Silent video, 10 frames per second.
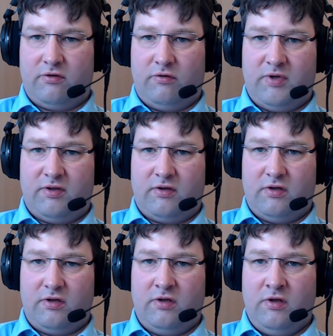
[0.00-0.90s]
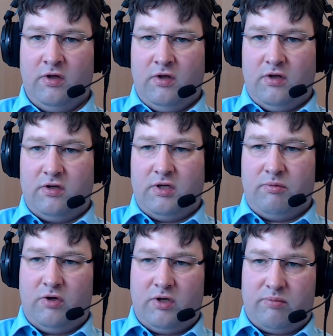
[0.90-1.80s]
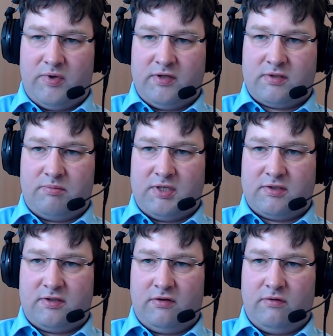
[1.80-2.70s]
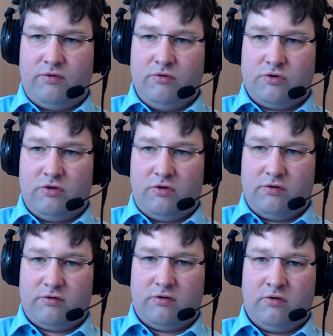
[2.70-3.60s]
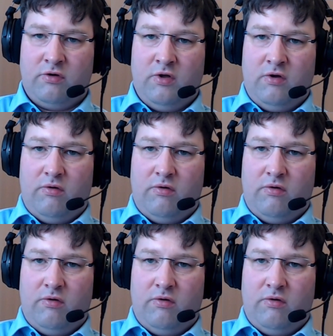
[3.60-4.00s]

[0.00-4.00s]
So basically, a deep learning based sensor fusion also.